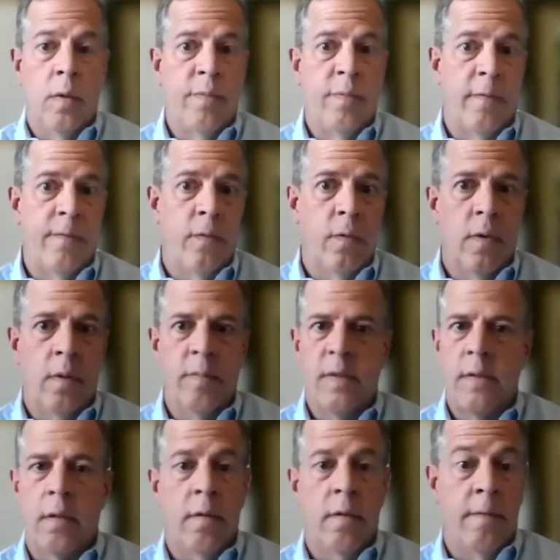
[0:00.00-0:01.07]
perform
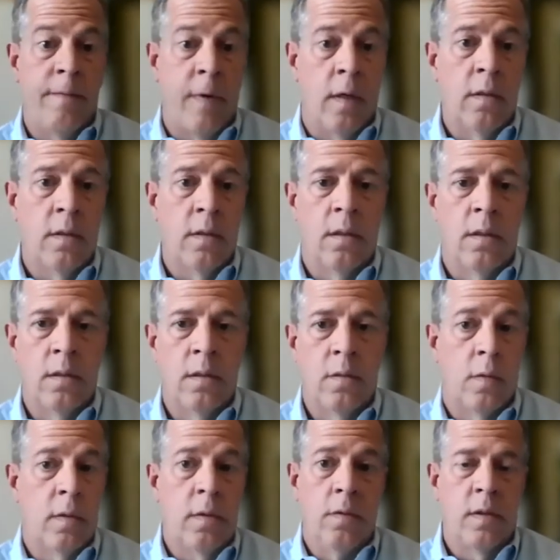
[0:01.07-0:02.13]
certain functions
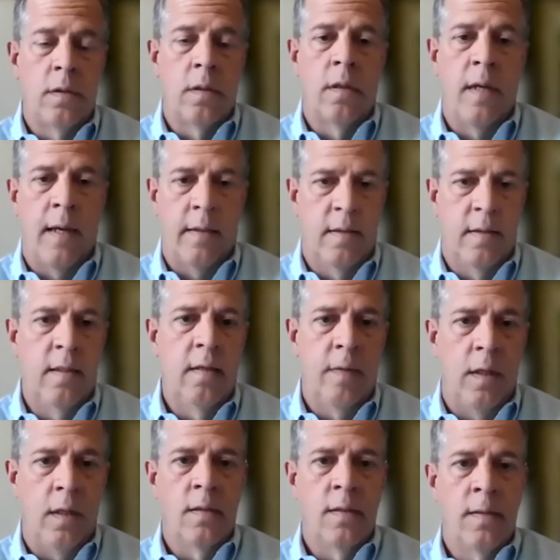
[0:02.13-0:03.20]
or do certain
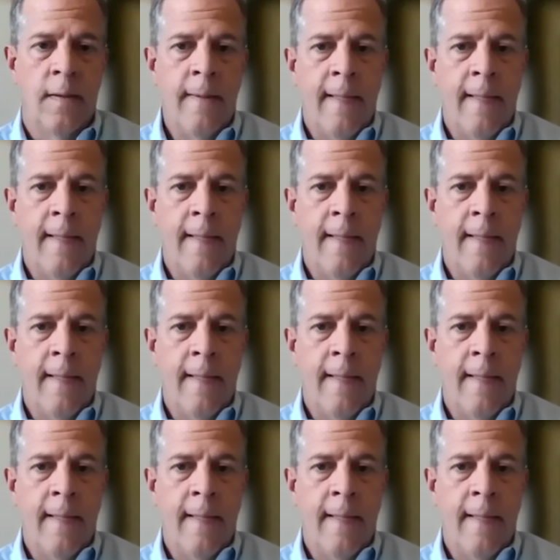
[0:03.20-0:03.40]
activities